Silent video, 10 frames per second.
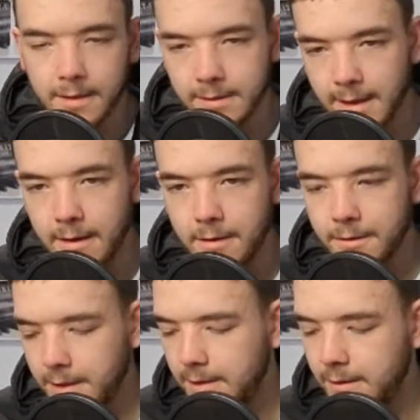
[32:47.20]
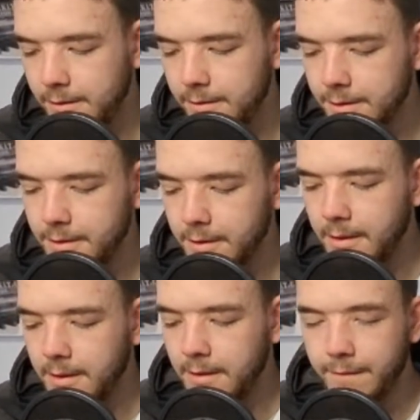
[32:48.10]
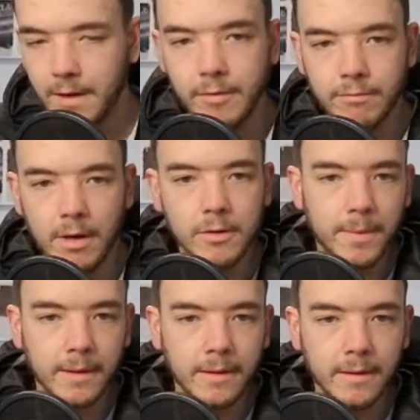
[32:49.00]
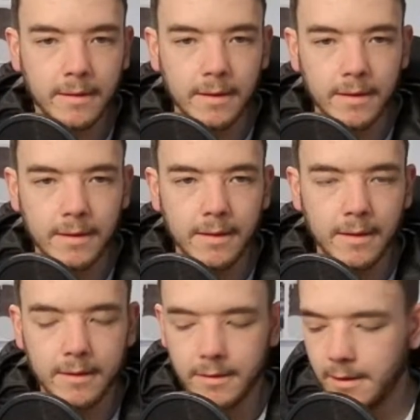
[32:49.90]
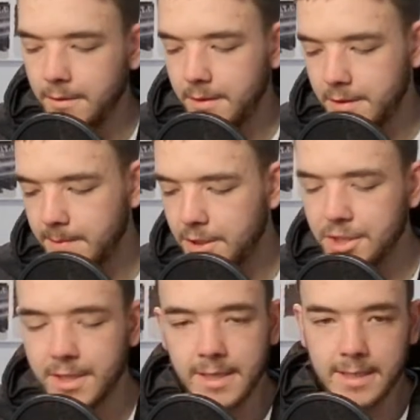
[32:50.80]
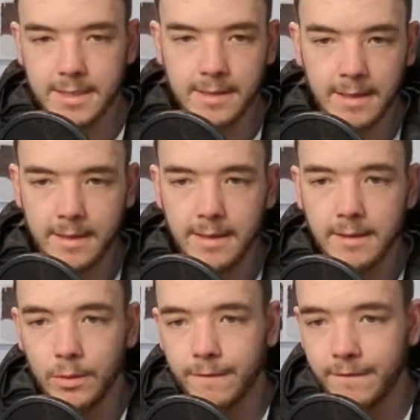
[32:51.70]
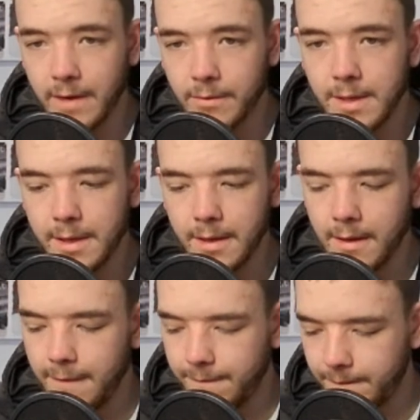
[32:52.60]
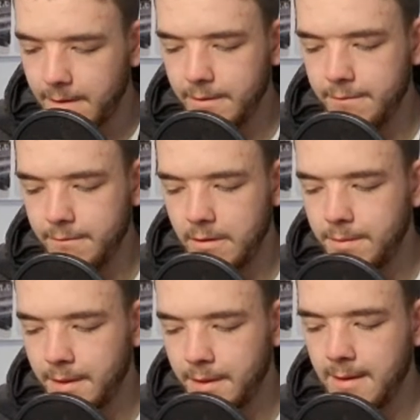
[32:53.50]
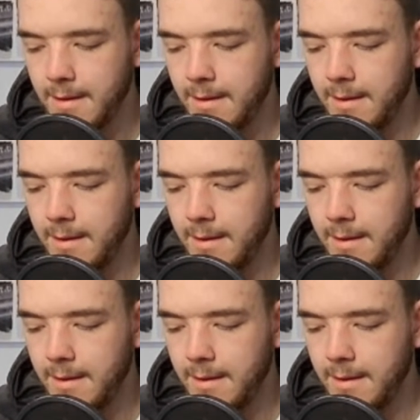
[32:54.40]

And now he looks very ropey. Especially yesterday. He looked very, very ropey.